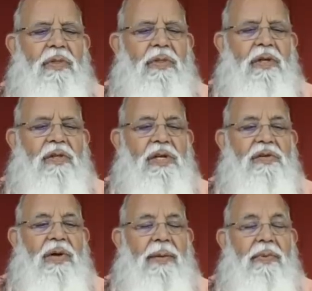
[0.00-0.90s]
The
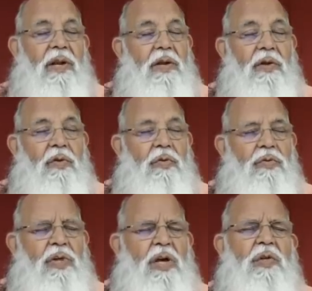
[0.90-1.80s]
things I am telling you,
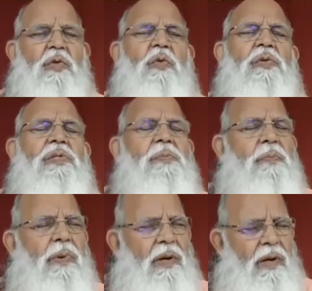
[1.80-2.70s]
they are so
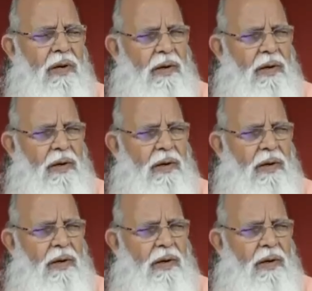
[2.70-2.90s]
simple